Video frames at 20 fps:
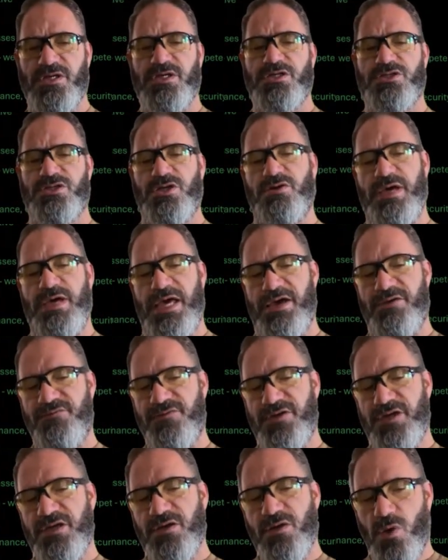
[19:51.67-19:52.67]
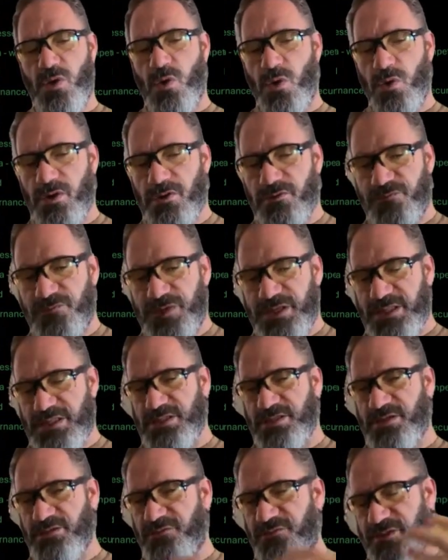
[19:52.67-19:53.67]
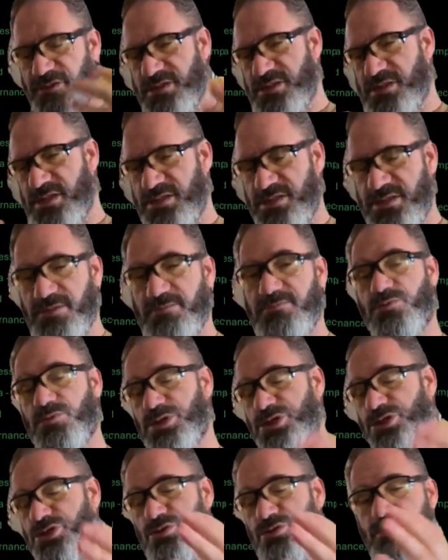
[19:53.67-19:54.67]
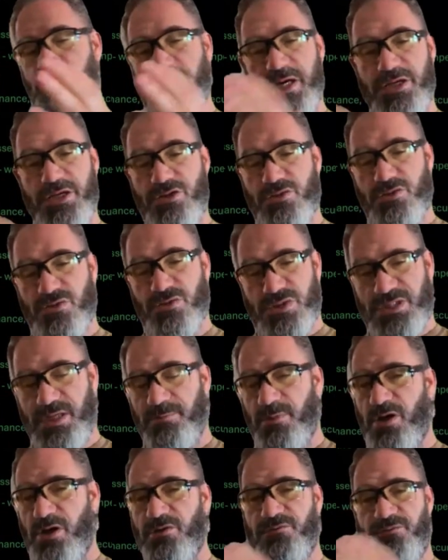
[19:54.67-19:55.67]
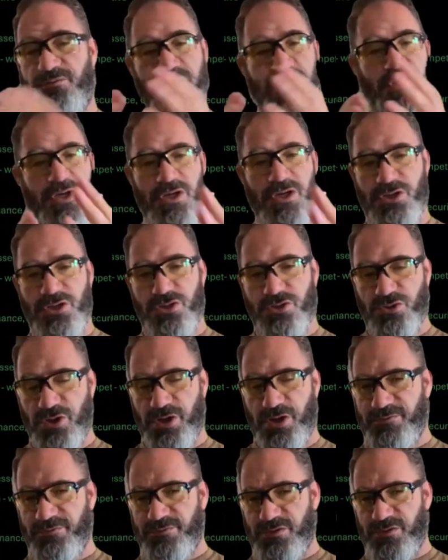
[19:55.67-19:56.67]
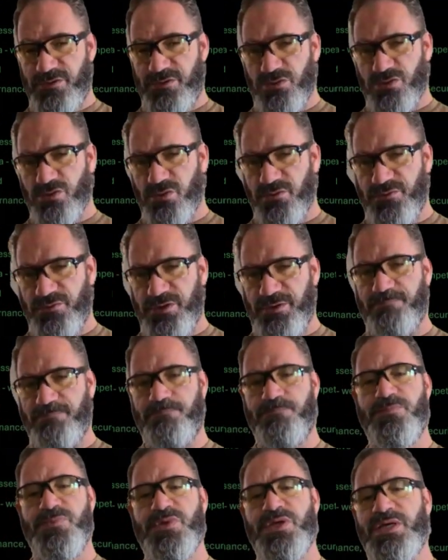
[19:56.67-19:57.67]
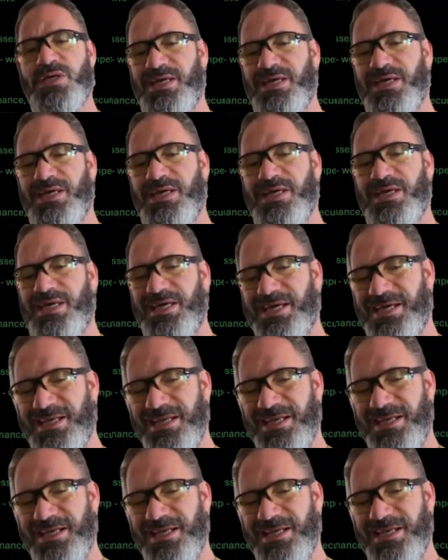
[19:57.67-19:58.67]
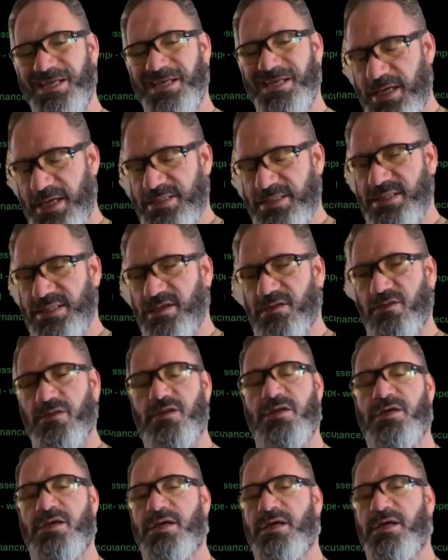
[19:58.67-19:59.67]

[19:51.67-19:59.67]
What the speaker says: So having all of these different systems, which you may use some of, you don't have to use all of them, inside a single